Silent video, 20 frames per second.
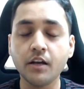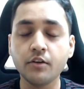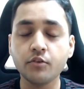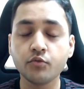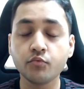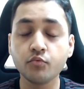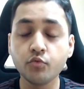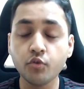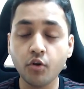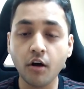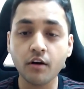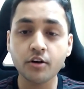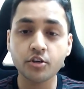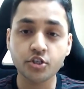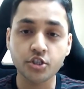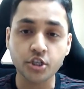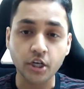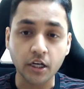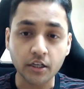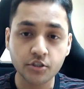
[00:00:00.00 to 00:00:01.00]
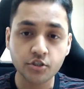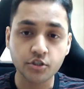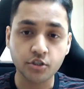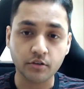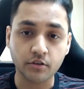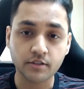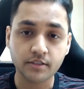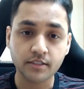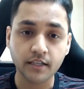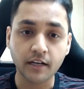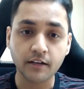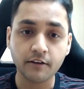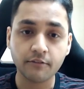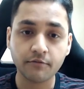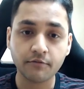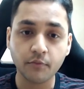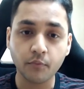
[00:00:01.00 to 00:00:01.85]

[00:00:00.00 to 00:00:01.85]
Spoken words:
do not judge yourself